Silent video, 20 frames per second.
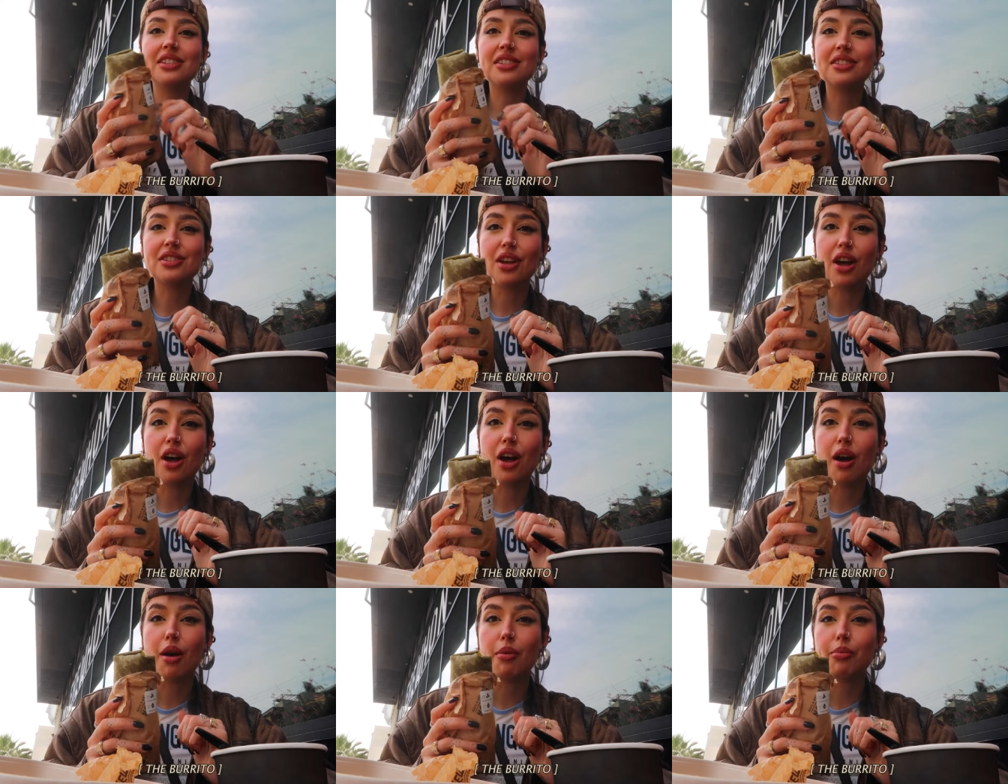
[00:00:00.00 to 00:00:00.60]
is
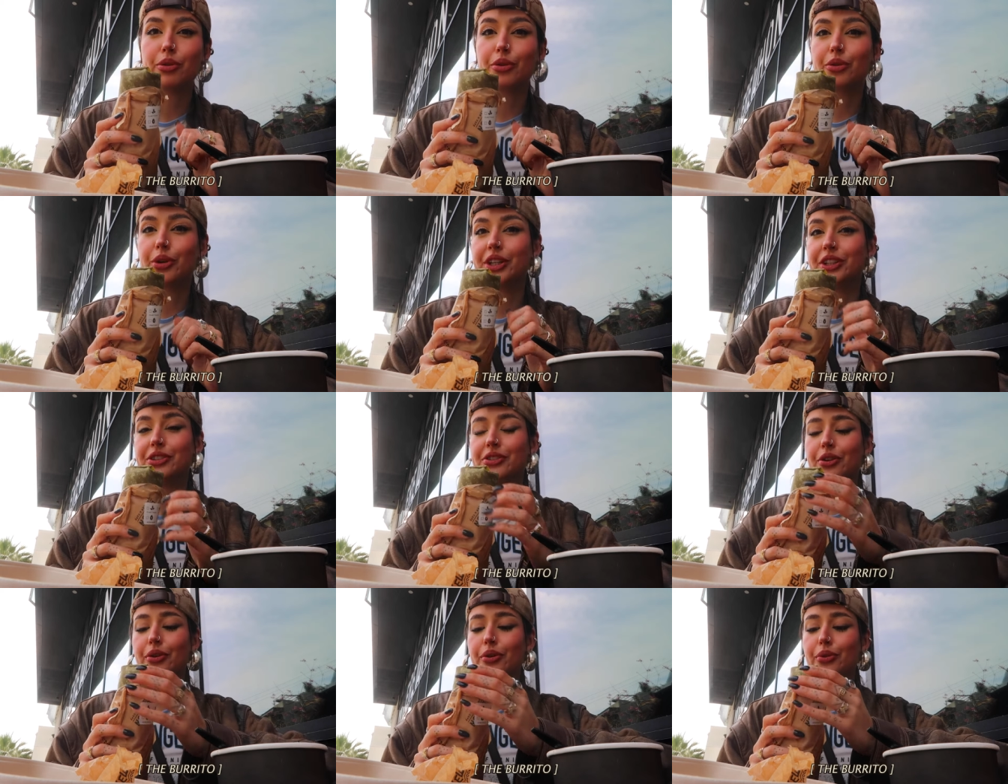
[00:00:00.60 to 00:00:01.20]
a
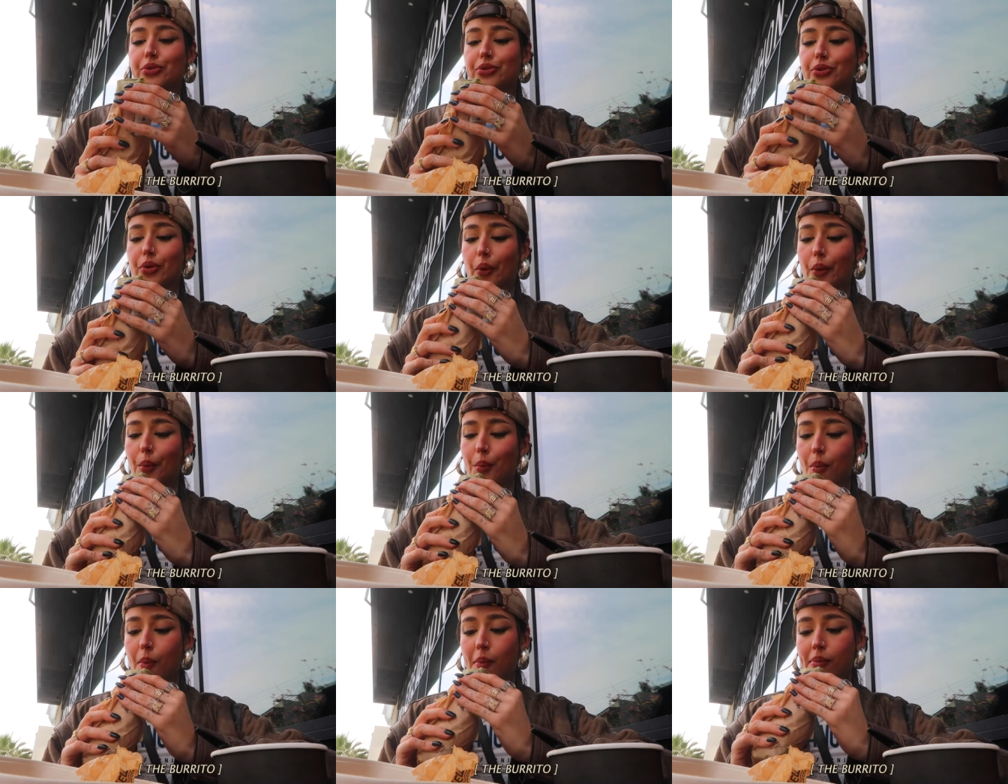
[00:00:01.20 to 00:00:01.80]
burrito,
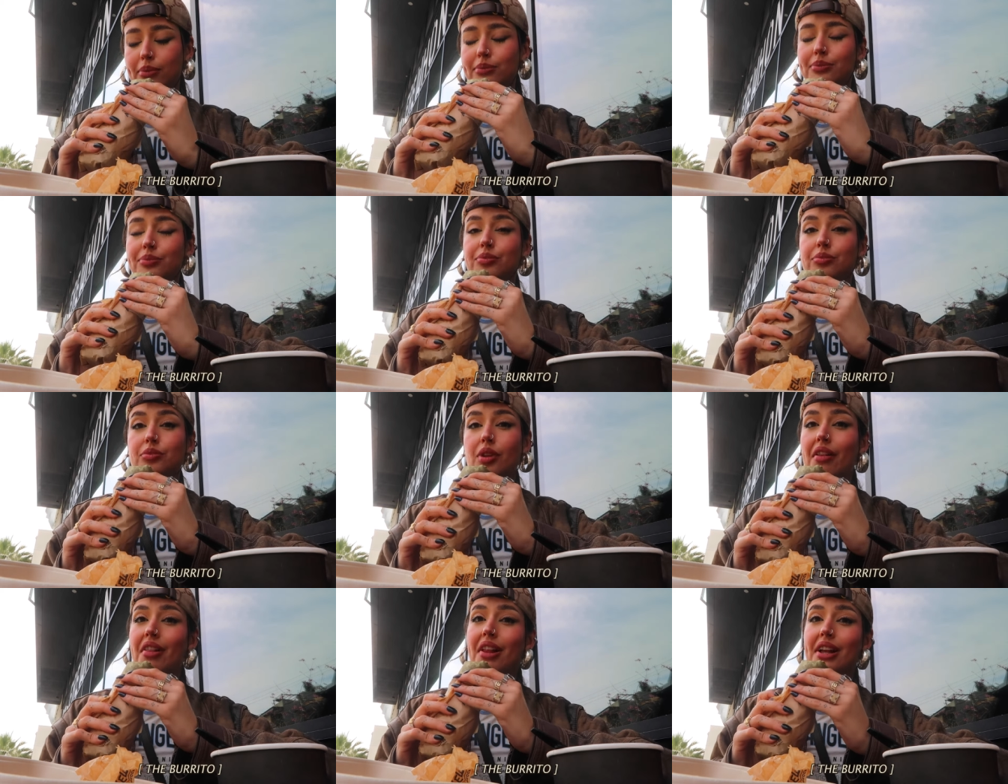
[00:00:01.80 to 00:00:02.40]

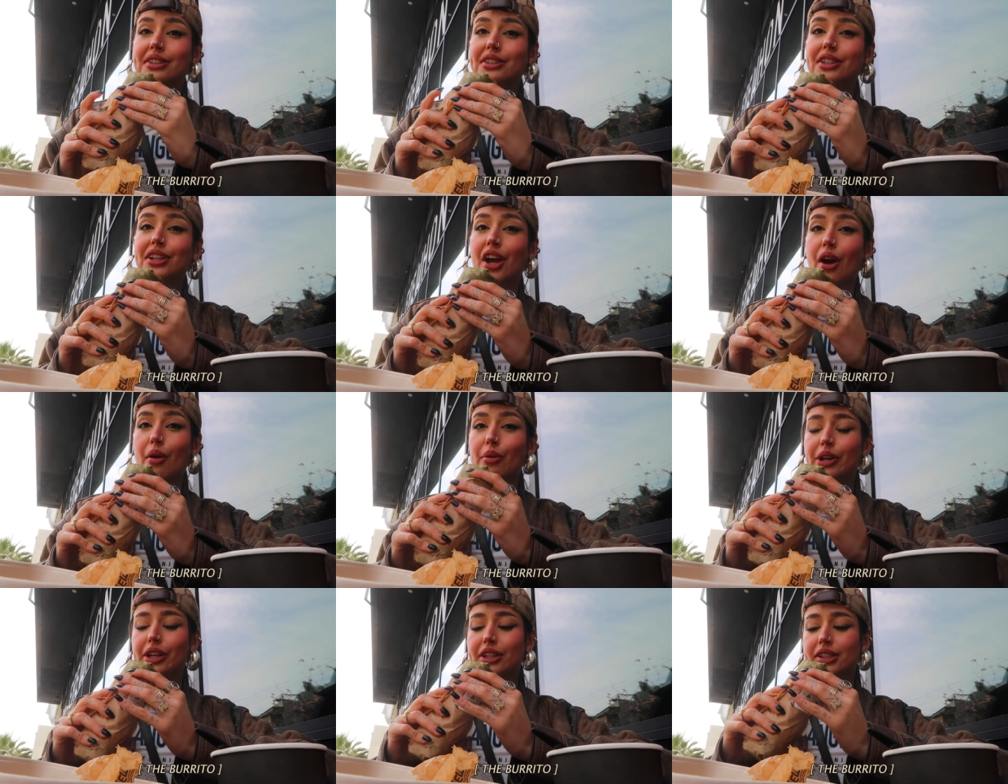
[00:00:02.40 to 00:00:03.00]
so let's see
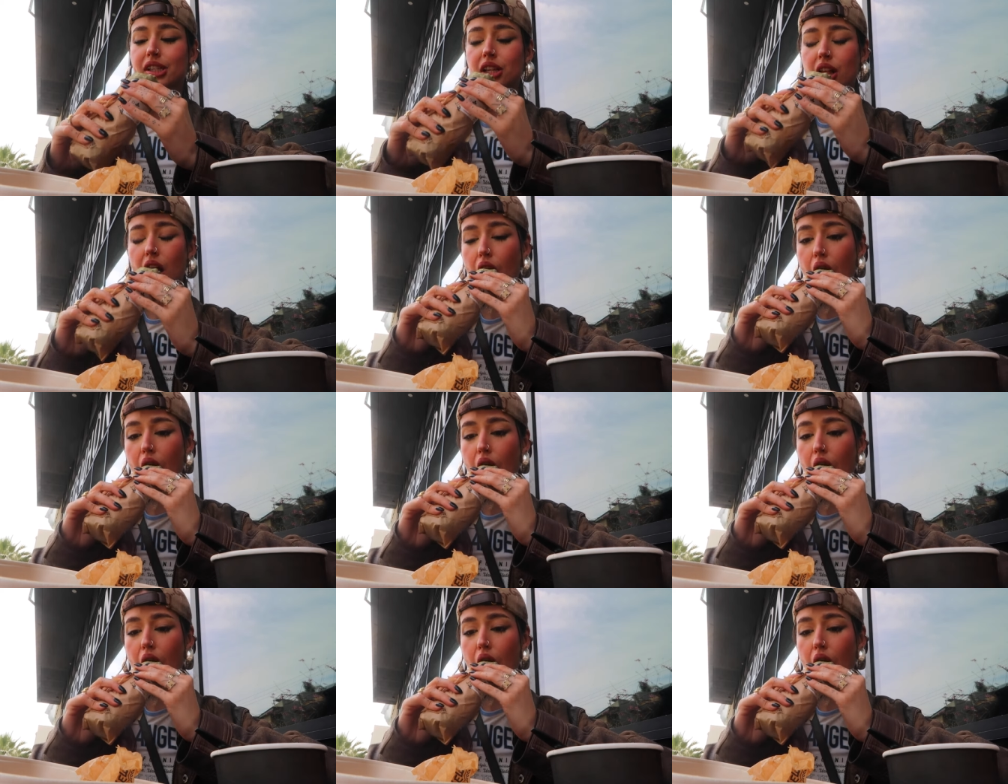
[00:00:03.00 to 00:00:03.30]
how it is.